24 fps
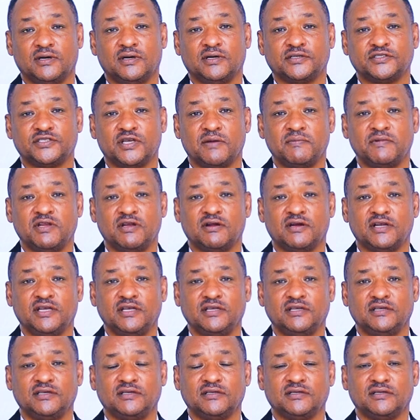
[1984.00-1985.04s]
Seminary,
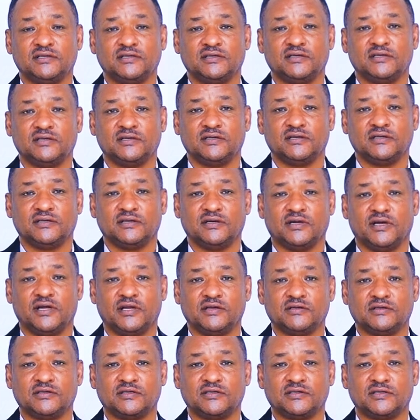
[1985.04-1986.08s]

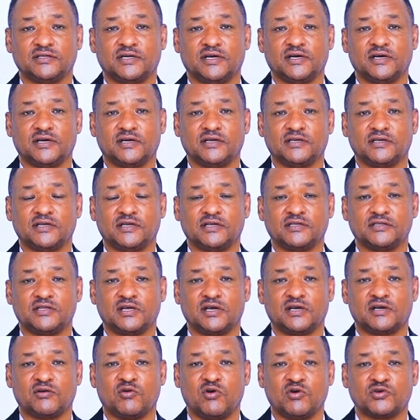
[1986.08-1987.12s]
and
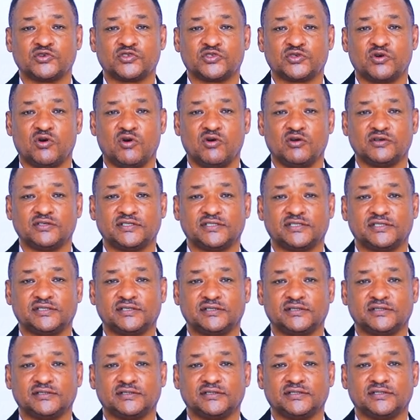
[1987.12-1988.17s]
the course called
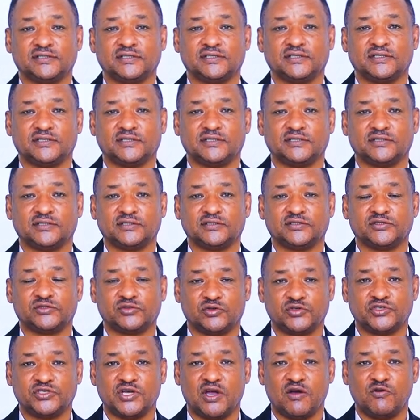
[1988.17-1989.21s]

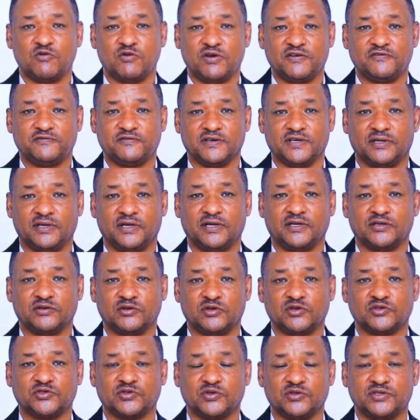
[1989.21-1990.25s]
Social Welfare, and
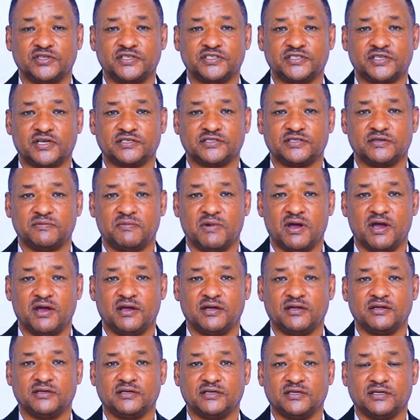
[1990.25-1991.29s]
also discussed by
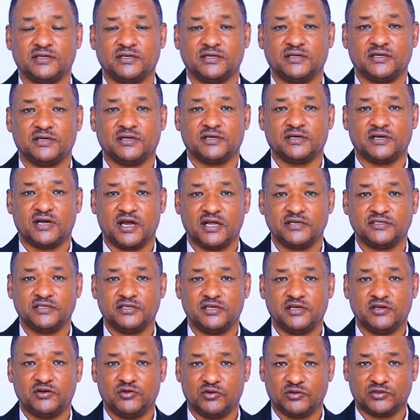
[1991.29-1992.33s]

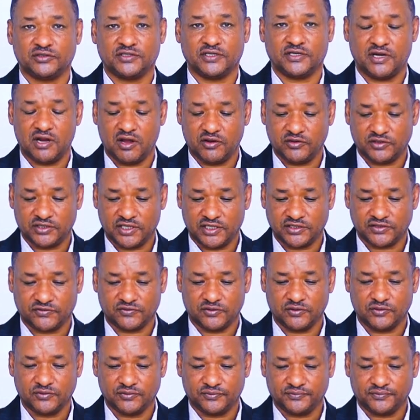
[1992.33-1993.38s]
candidate Dr. Dawit Asfaw.